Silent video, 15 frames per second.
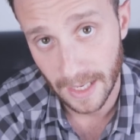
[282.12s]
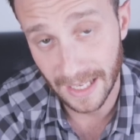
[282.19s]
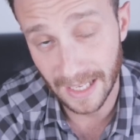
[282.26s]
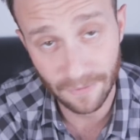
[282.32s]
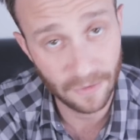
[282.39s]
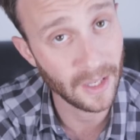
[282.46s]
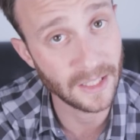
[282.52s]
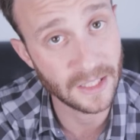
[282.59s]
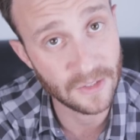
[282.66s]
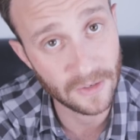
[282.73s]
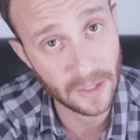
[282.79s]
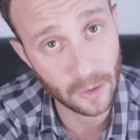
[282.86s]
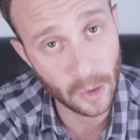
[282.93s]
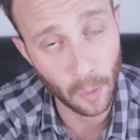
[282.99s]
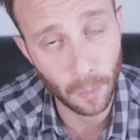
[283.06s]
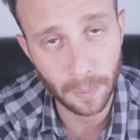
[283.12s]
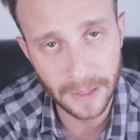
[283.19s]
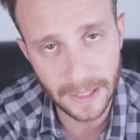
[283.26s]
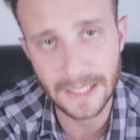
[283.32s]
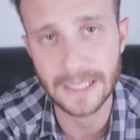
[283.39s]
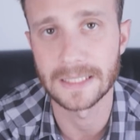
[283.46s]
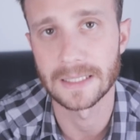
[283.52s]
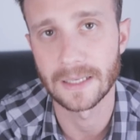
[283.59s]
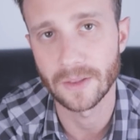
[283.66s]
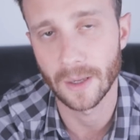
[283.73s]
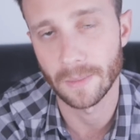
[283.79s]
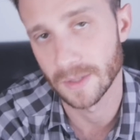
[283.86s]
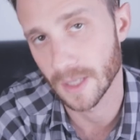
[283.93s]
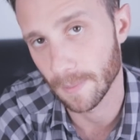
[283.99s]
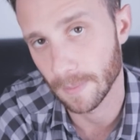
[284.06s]
If you like this video, though, please
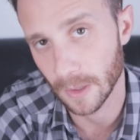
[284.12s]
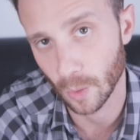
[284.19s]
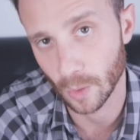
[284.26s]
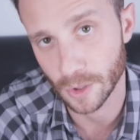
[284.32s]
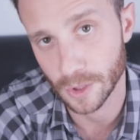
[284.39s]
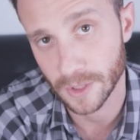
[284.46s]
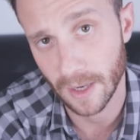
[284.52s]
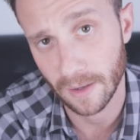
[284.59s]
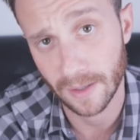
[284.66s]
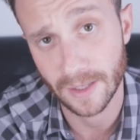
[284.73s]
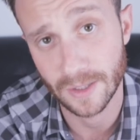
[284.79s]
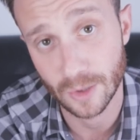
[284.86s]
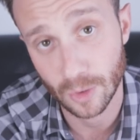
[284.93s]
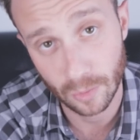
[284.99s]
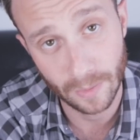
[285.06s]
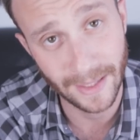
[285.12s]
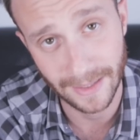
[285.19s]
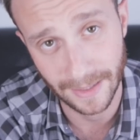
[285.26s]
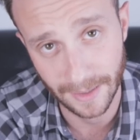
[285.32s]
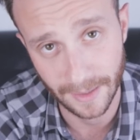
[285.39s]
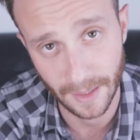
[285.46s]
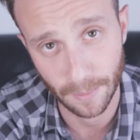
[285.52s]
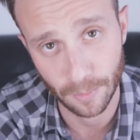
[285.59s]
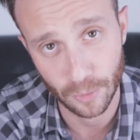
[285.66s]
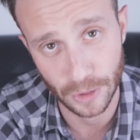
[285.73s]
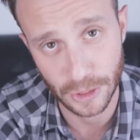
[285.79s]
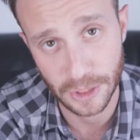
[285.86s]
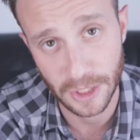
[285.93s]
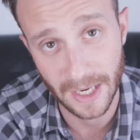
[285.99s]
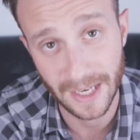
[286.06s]
thumbs up it or share it. It is greatly
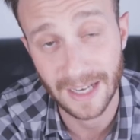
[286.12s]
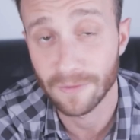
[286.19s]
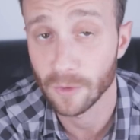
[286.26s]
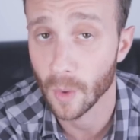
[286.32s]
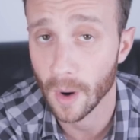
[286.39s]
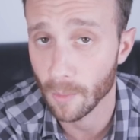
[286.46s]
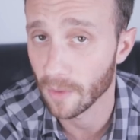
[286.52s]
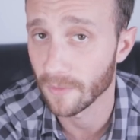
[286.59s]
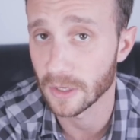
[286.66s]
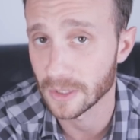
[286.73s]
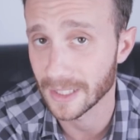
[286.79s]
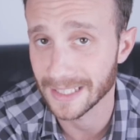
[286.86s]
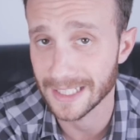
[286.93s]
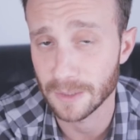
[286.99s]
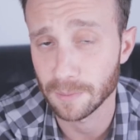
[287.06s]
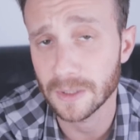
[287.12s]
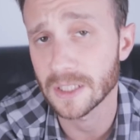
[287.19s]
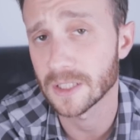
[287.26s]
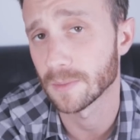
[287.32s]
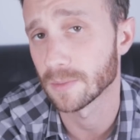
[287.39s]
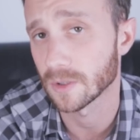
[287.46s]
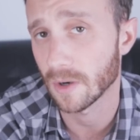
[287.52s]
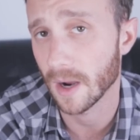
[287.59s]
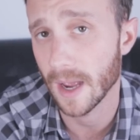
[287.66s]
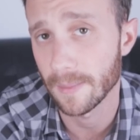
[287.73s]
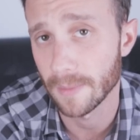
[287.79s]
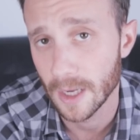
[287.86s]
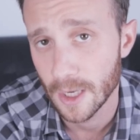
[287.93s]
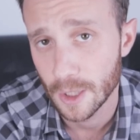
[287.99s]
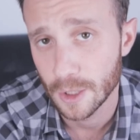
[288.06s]
appreciated. And if you want more videos like this, please
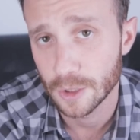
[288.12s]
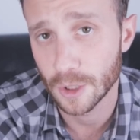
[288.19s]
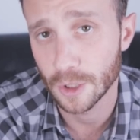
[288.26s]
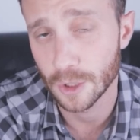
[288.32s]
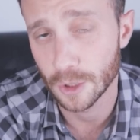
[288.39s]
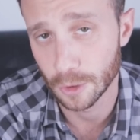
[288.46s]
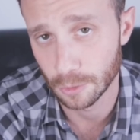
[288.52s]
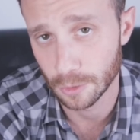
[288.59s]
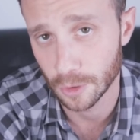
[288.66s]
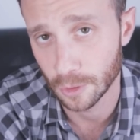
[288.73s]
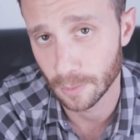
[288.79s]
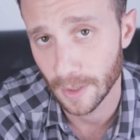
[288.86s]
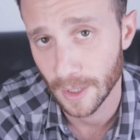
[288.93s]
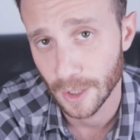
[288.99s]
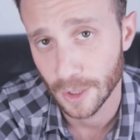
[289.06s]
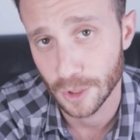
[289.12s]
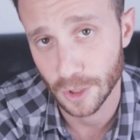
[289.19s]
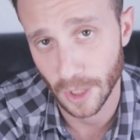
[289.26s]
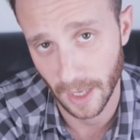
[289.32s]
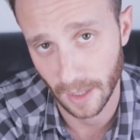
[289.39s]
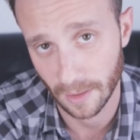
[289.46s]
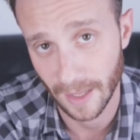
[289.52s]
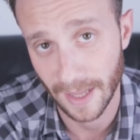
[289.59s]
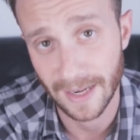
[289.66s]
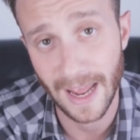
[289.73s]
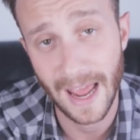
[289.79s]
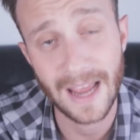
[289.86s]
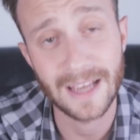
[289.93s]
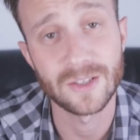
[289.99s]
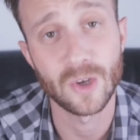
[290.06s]
subscribe to the YouTube channel. And
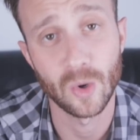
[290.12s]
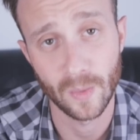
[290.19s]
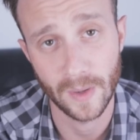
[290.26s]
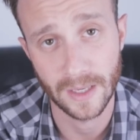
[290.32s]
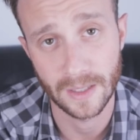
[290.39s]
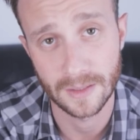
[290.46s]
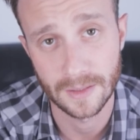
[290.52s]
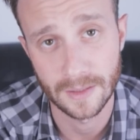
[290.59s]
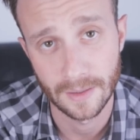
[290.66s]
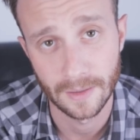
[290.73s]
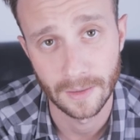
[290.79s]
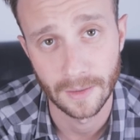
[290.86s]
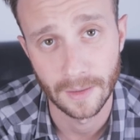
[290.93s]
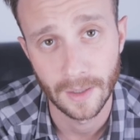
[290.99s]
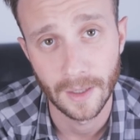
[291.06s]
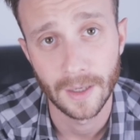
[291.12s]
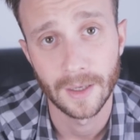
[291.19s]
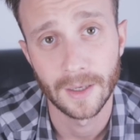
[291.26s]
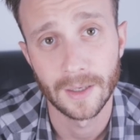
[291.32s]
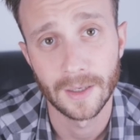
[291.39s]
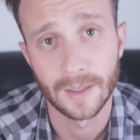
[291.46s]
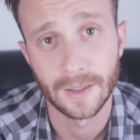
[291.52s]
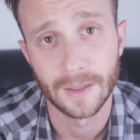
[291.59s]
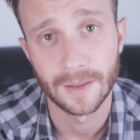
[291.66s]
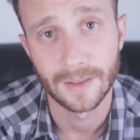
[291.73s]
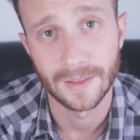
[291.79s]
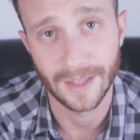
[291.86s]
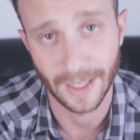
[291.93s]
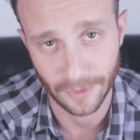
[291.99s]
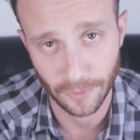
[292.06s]
as always,
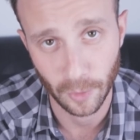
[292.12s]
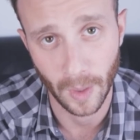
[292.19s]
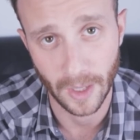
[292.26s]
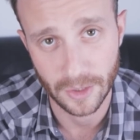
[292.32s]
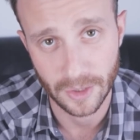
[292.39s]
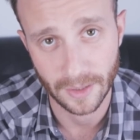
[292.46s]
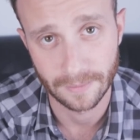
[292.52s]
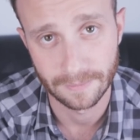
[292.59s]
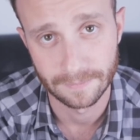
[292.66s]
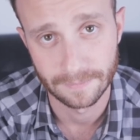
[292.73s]
thanks for watching.